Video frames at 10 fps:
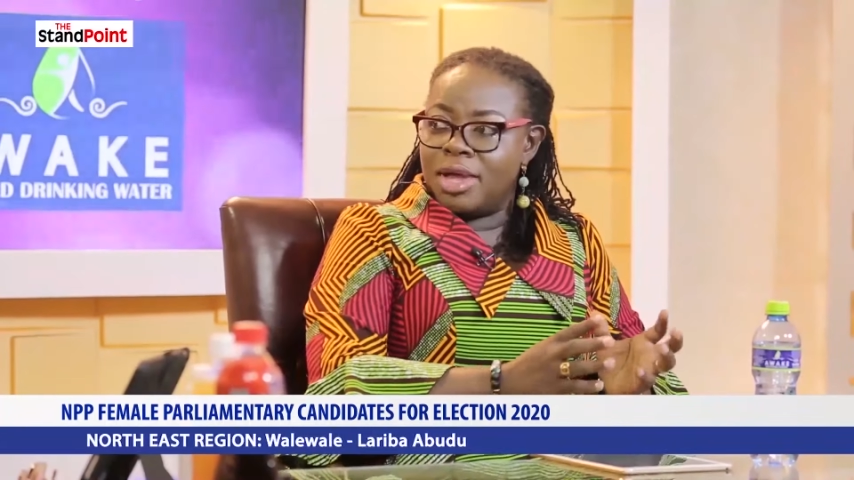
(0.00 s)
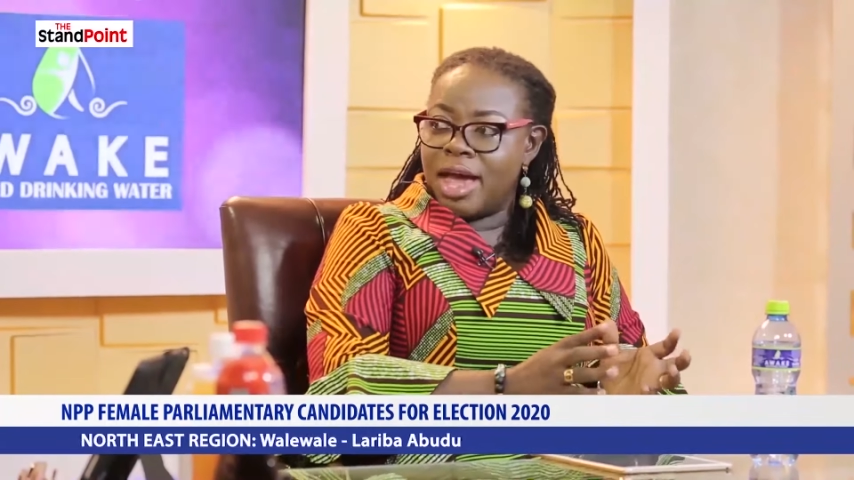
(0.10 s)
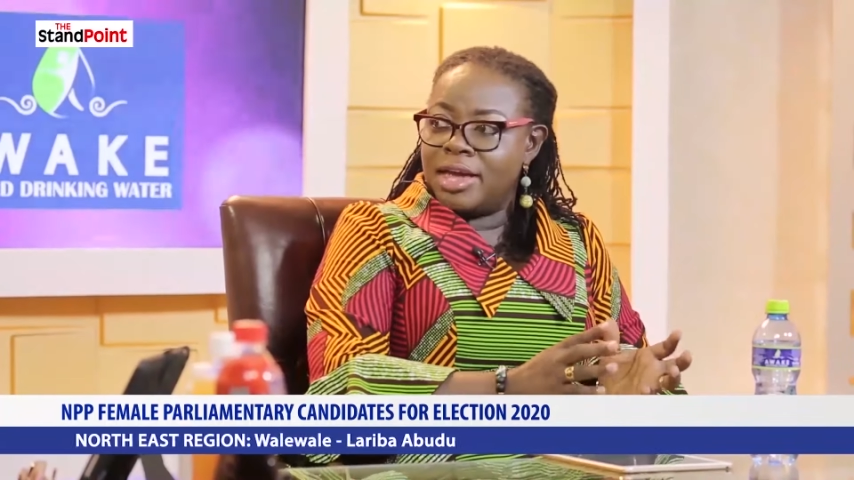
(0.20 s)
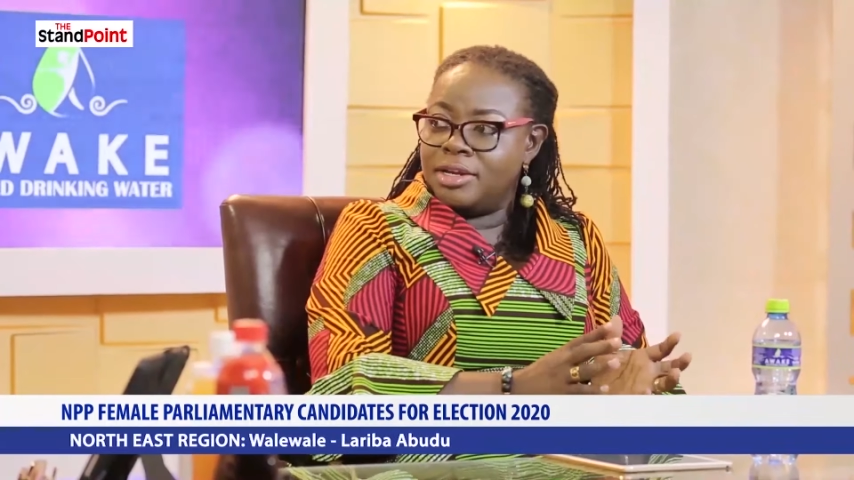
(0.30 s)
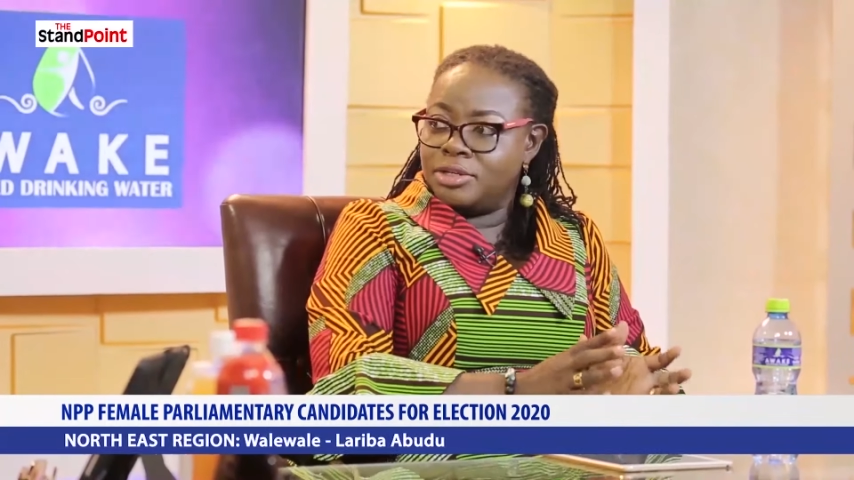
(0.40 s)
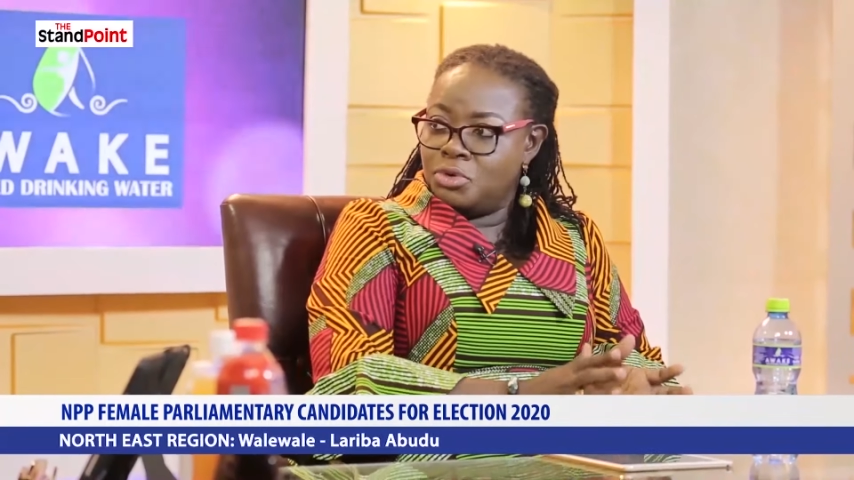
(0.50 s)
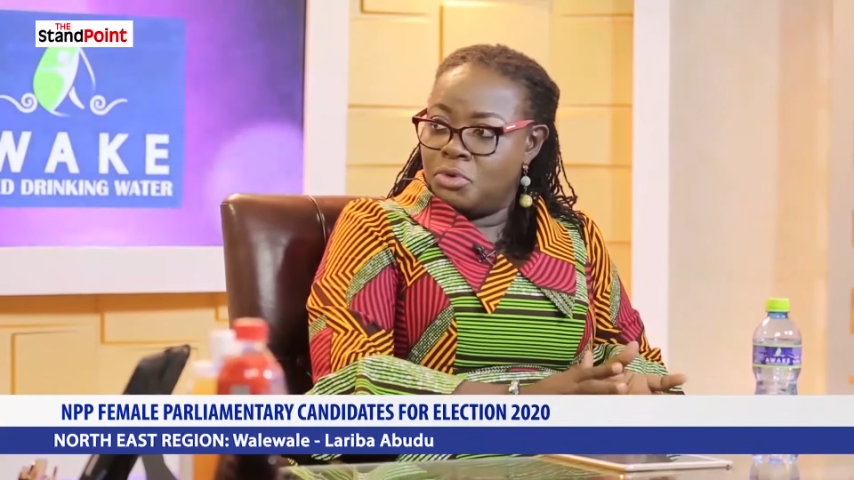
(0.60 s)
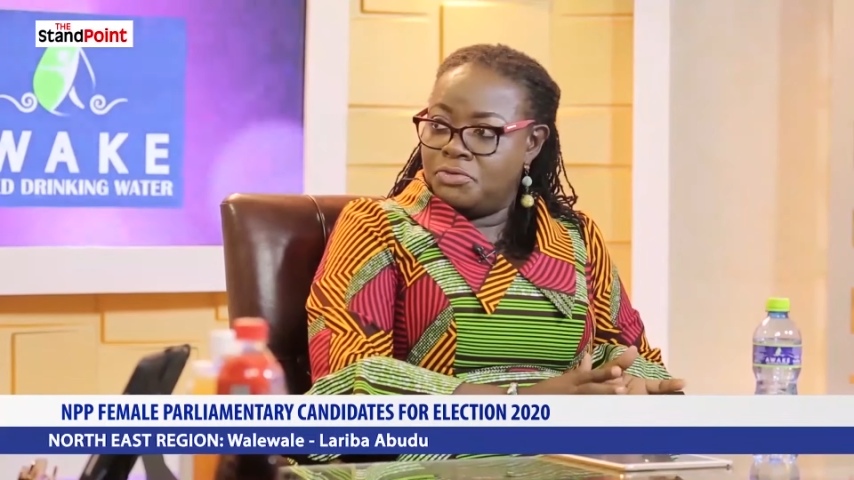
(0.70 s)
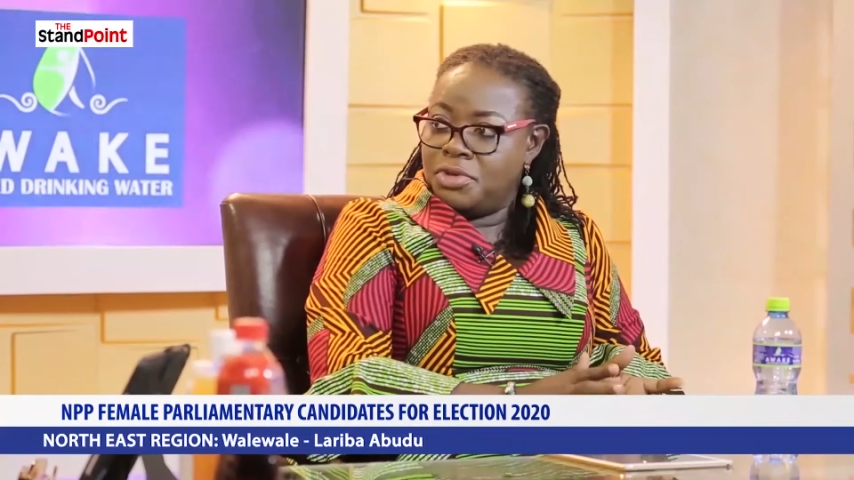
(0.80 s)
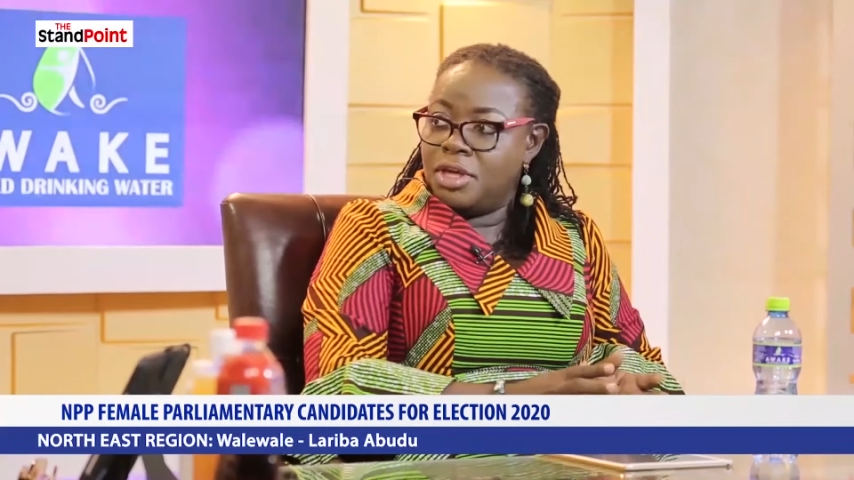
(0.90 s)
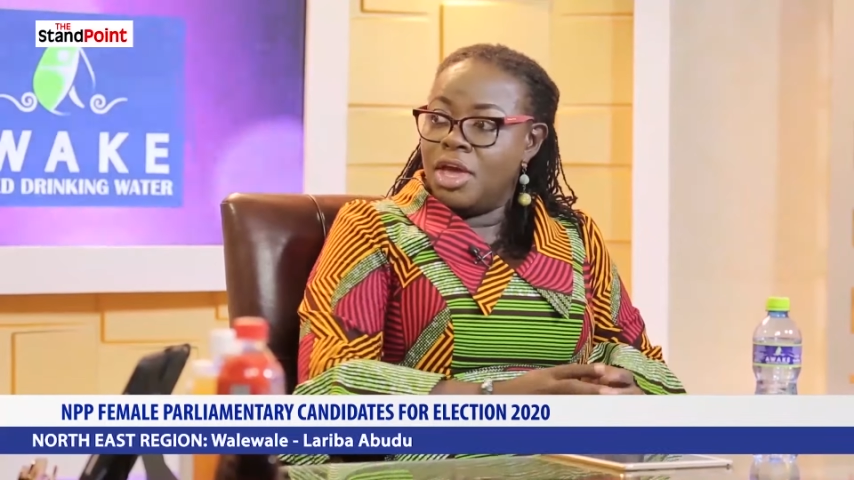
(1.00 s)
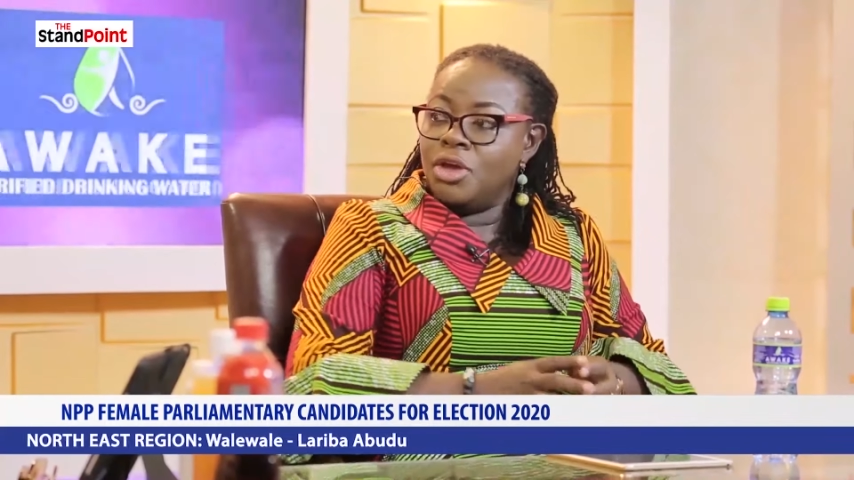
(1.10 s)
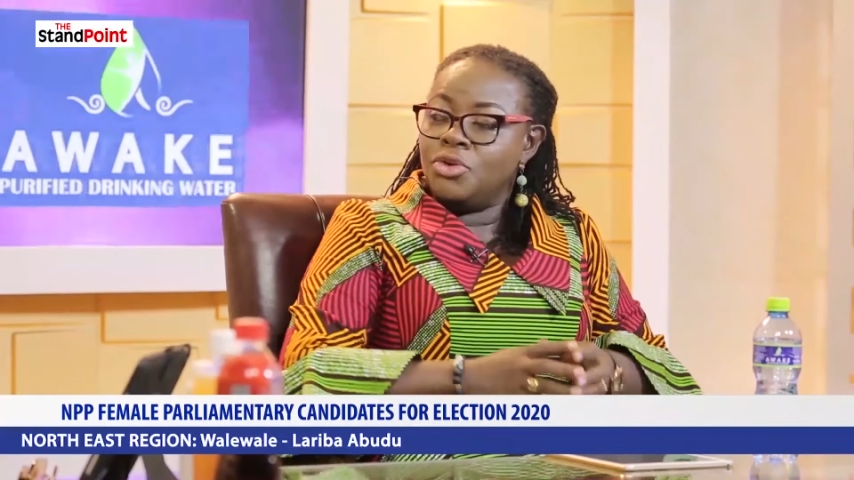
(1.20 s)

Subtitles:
guide Kofi.